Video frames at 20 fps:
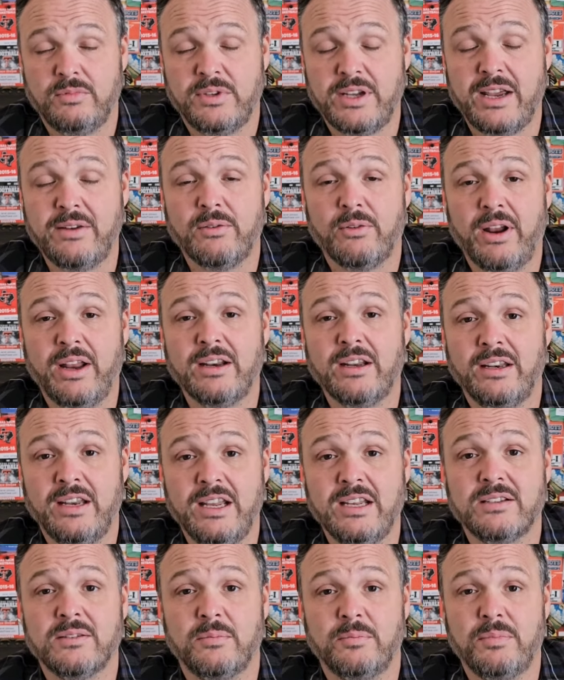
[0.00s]
Dave Aranda
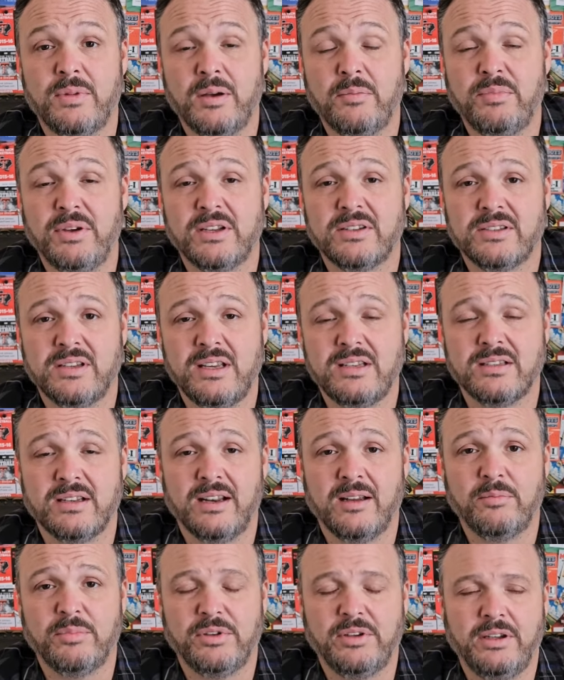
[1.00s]
needs a big
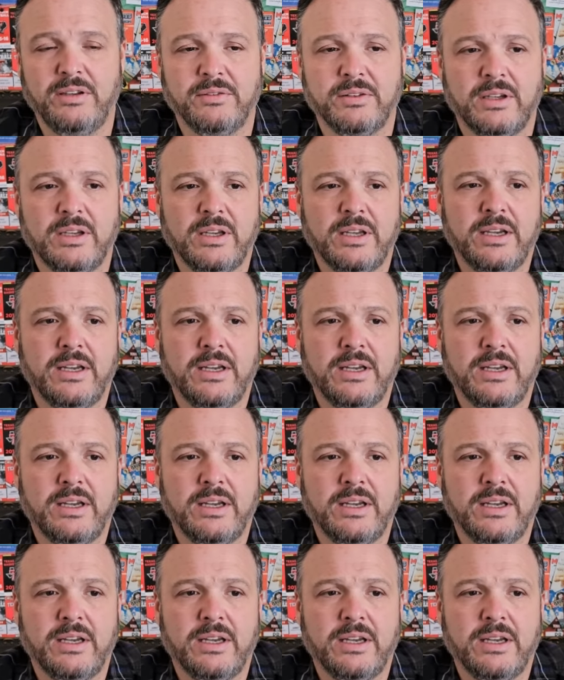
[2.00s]
season, I believe,